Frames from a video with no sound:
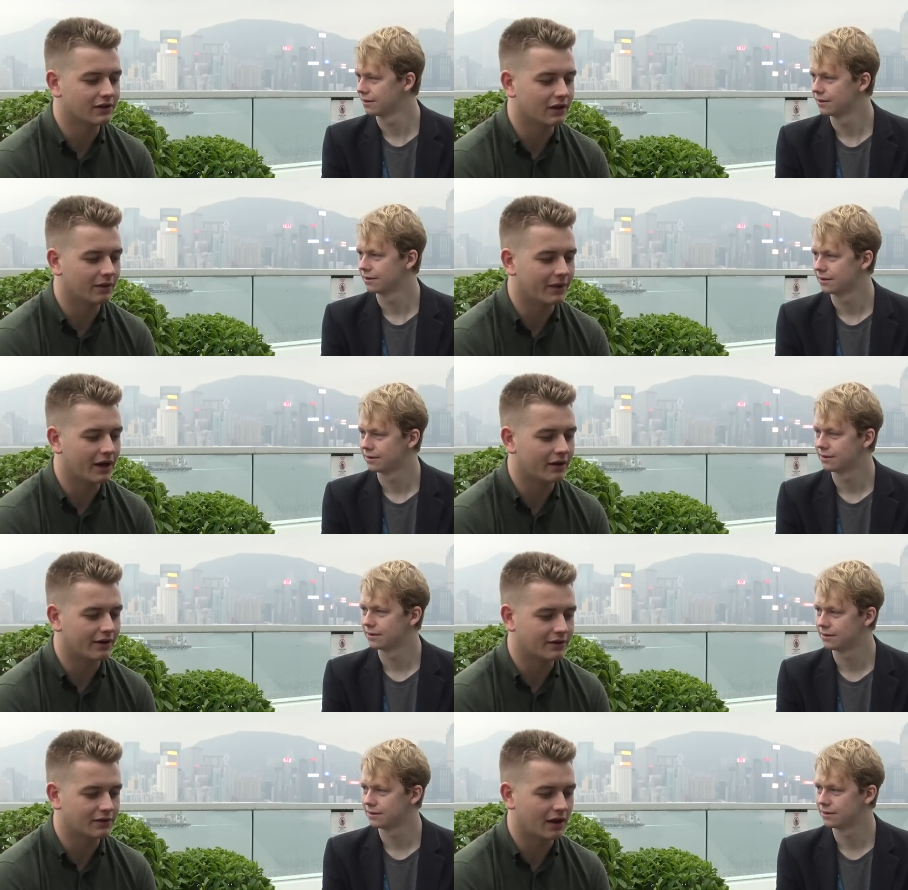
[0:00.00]
Speaker 1: thing about it
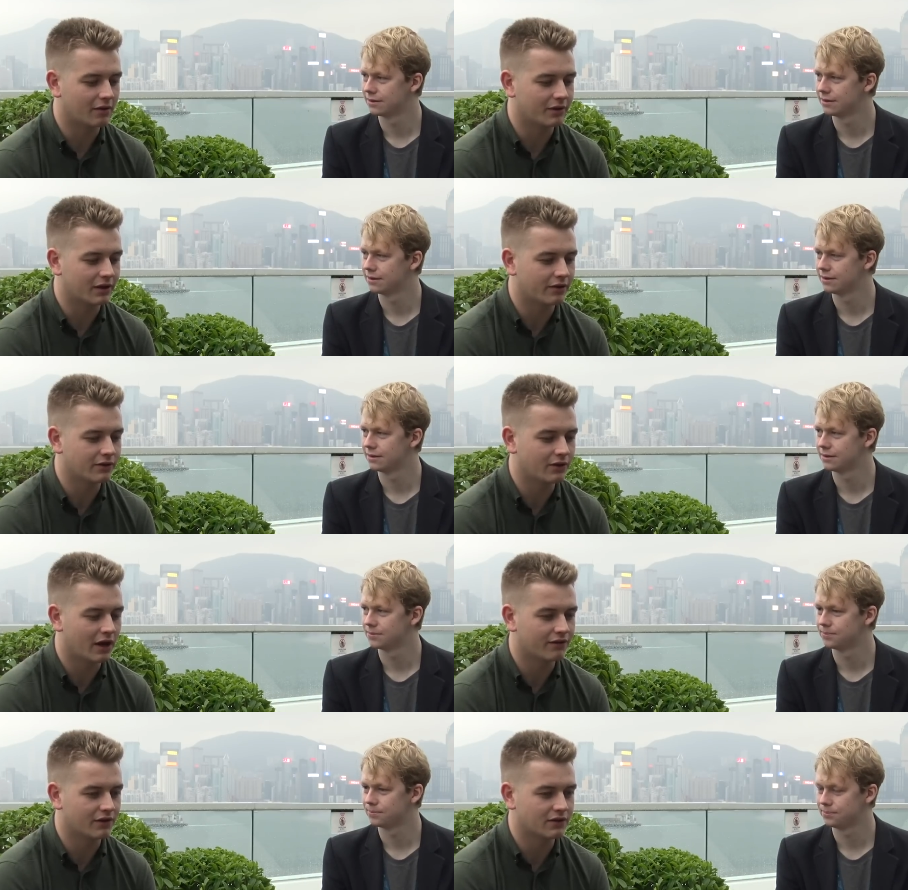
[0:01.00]
is that because you
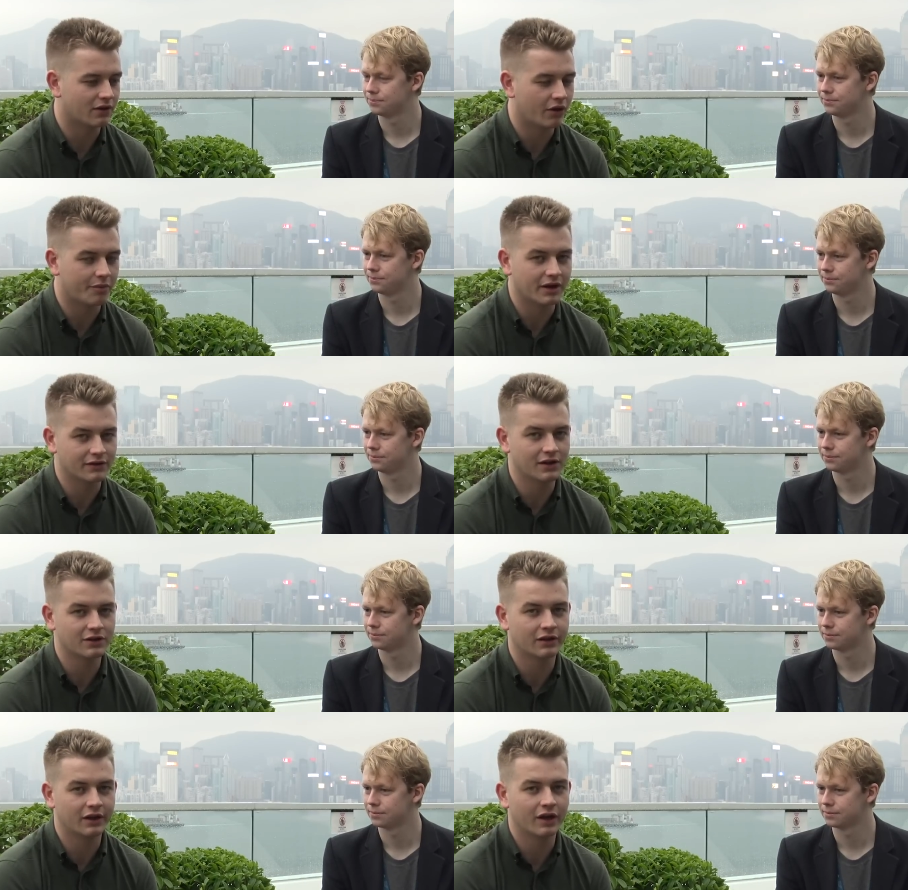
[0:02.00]
have this
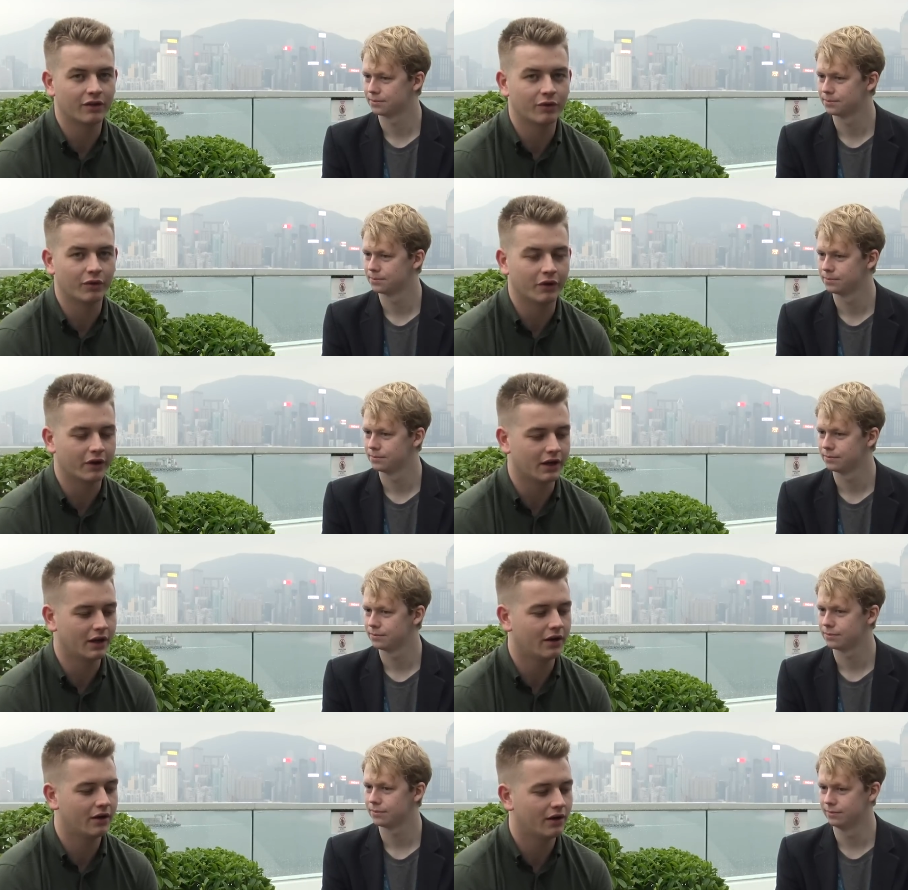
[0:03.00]
anonymization layer through
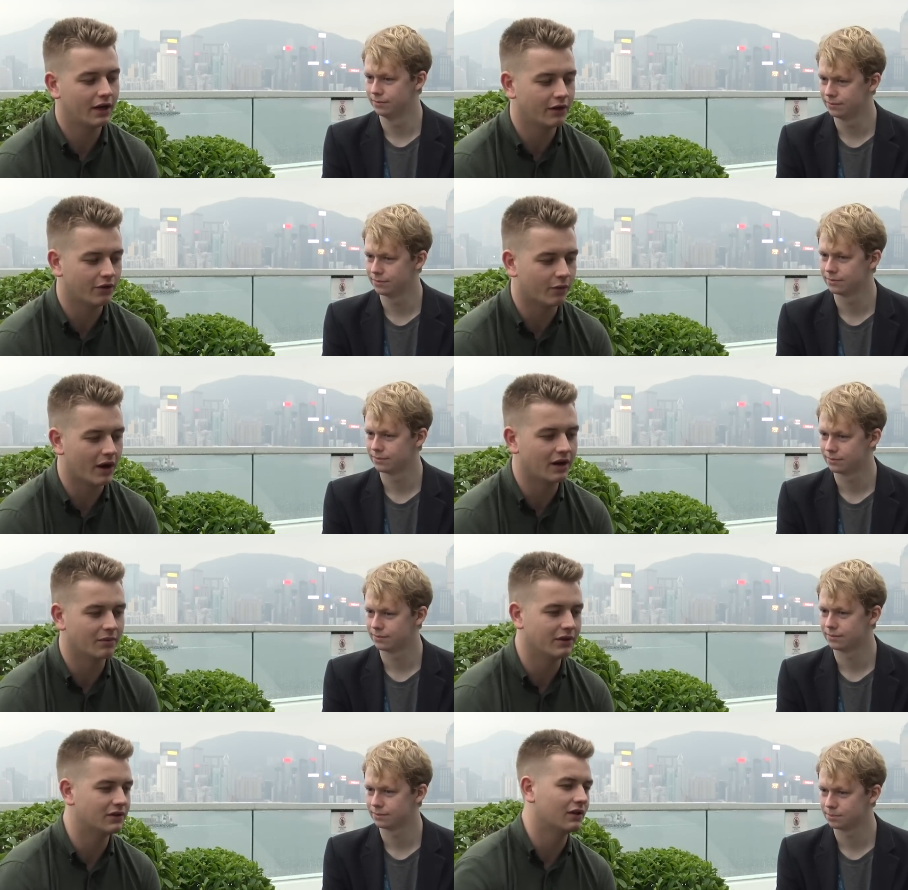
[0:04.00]
LokiNet, and you're
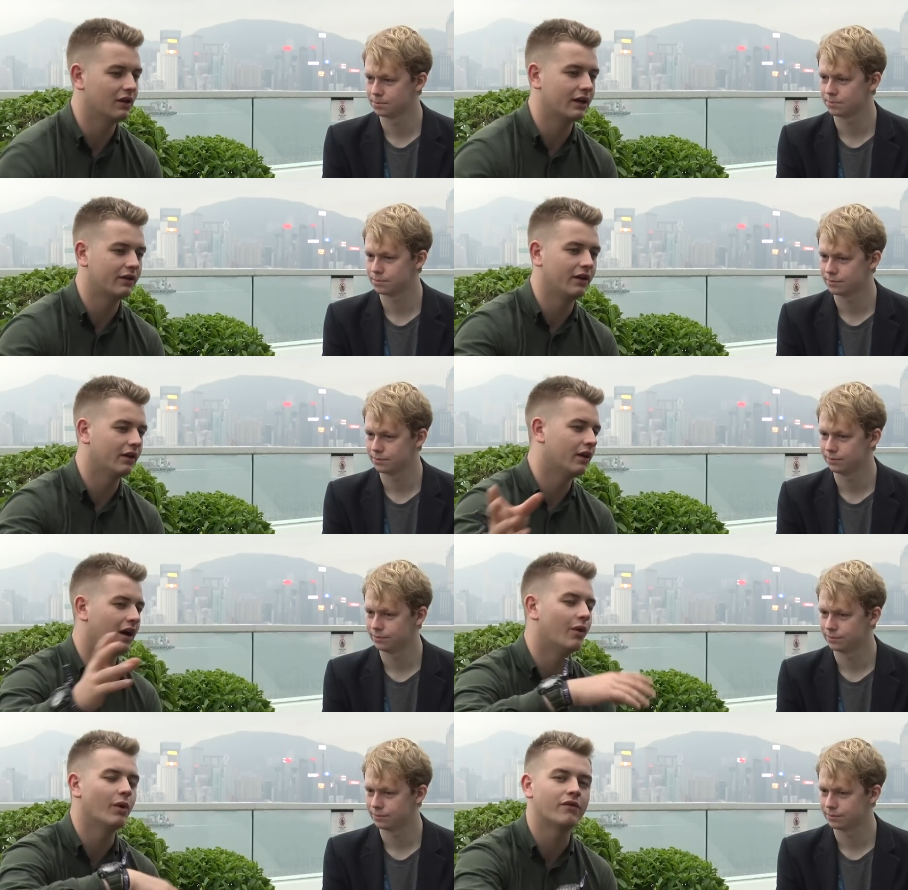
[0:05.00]
randomly selecting an
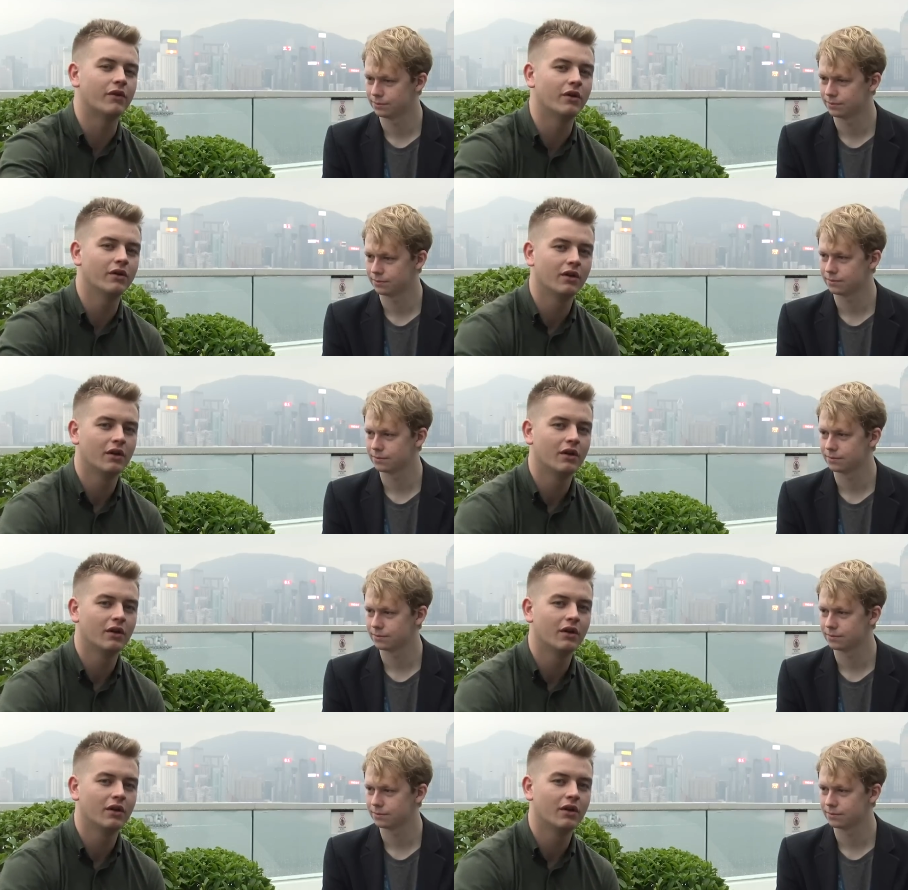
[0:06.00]
Arweave node,